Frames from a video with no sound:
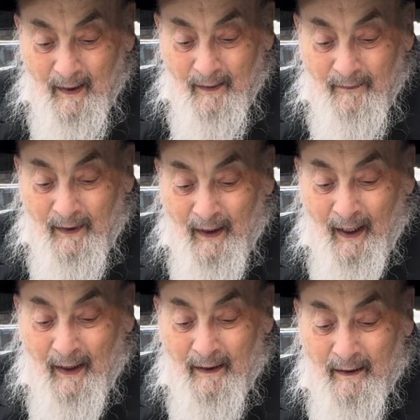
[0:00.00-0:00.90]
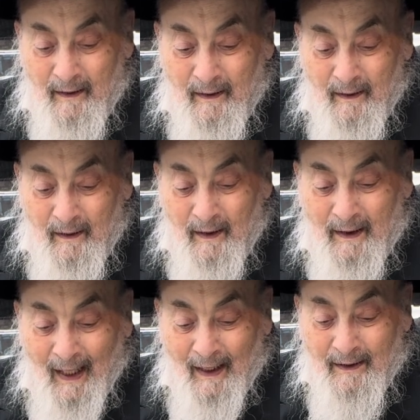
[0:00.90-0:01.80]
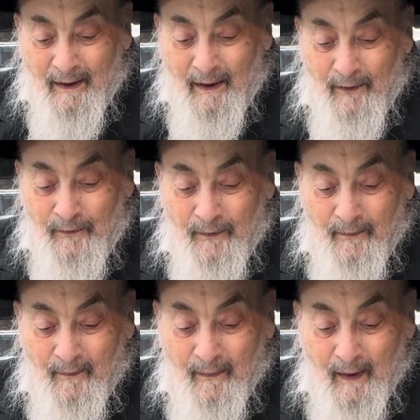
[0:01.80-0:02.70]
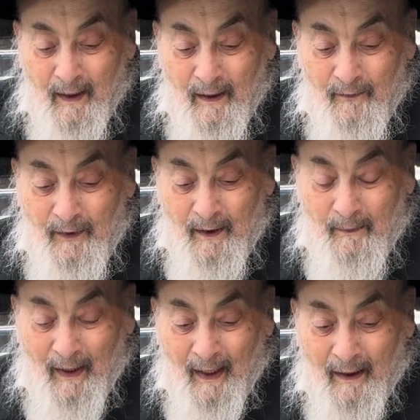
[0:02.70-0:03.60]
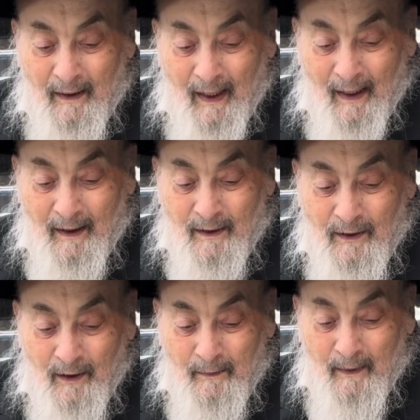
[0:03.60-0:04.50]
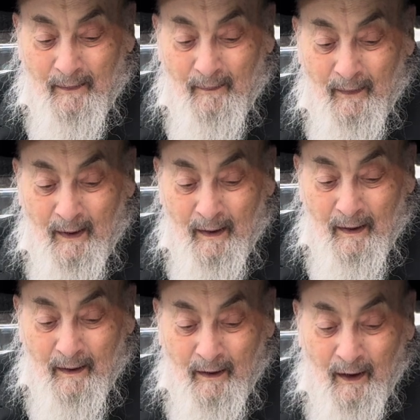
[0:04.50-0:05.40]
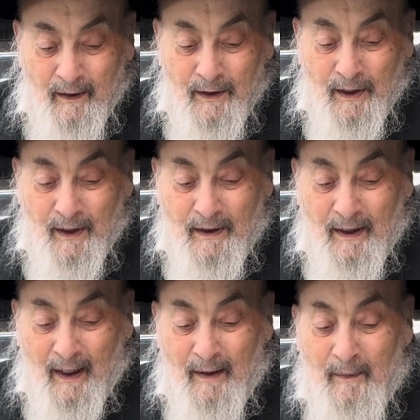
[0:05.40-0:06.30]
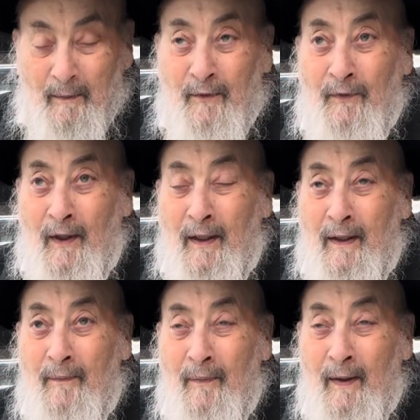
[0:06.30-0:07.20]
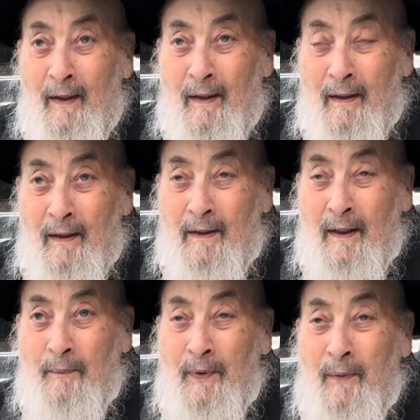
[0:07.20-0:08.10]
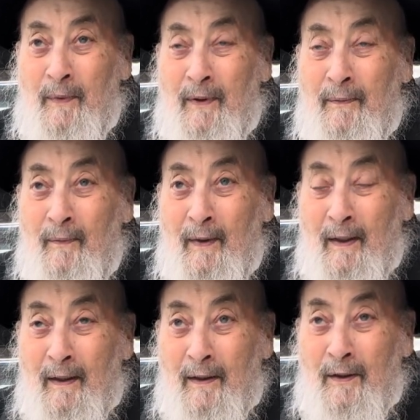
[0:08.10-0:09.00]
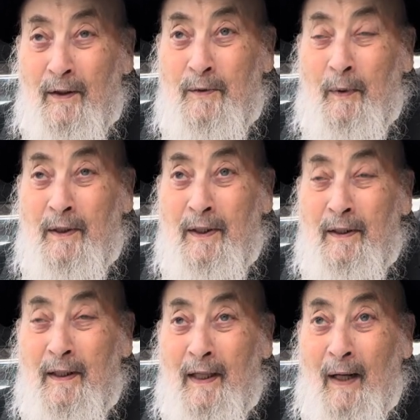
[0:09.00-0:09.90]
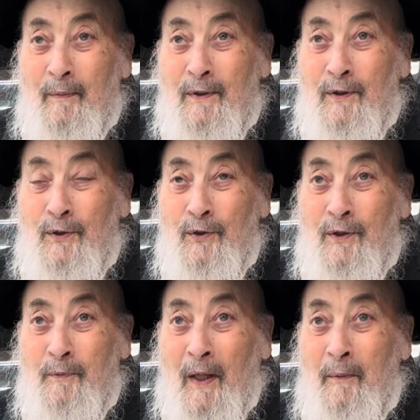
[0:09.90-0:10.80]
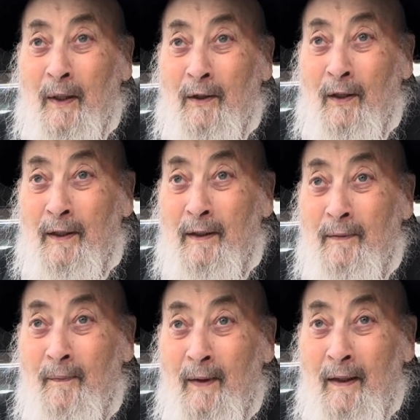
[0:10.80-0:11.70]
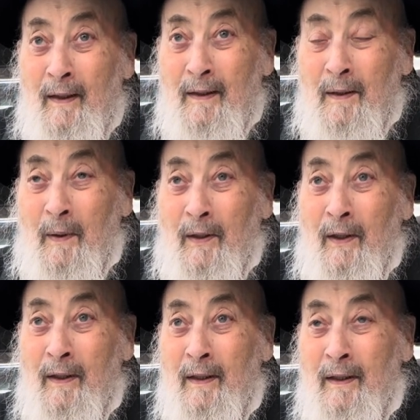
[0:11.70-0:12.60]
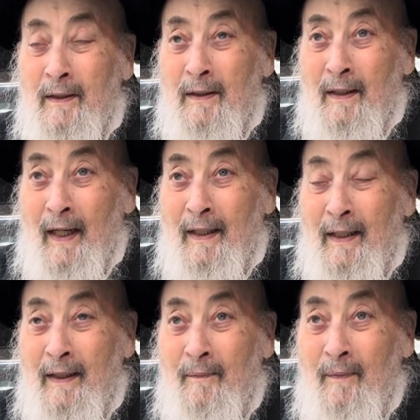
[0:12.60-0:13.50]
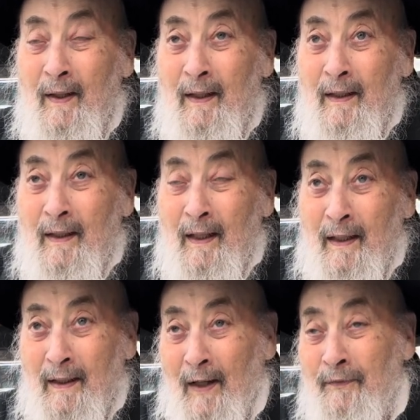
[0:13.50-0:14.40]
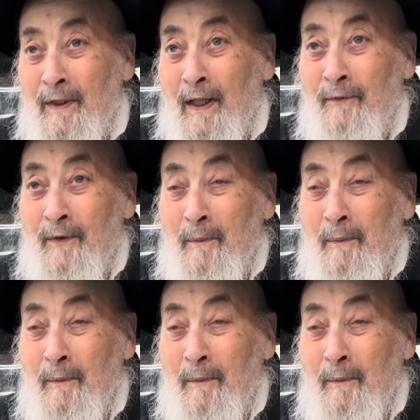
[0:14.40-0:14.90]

B'chein la'yachtav v'yamaher la'anes omen kaidan she'yisayim ha'mavarech. There's some people, especially it happens in shows by Bakayda. The Bakayda is raining, and you have to hear from the